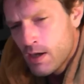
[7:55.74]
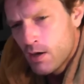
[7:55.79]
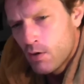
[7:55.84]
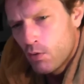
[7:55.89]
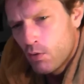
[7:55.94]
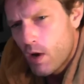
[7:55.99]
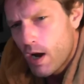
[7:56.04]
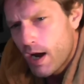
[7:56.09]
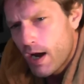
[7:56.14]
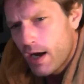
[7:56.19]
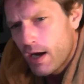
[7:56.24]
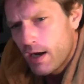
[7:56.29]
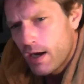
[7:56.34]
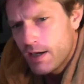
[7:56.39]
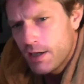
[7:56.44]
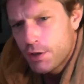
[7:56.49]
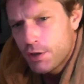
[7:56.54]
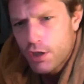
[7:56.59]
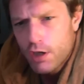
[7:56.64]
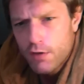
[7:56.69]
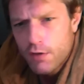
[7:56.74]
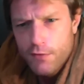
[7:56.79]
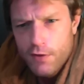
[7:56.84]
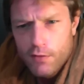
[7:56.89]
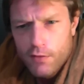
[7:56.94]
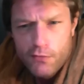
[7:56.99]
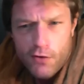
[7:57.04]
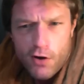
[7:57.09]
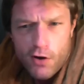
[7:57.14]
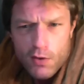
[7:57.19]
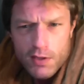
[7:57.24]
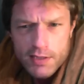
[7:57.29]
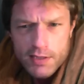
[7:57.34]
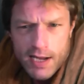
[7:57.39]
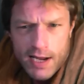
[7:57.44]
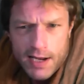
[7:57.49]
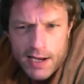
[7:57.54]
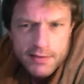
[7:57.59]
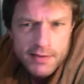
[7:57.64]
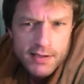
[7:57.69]
where each of the phones
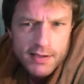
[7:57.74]
had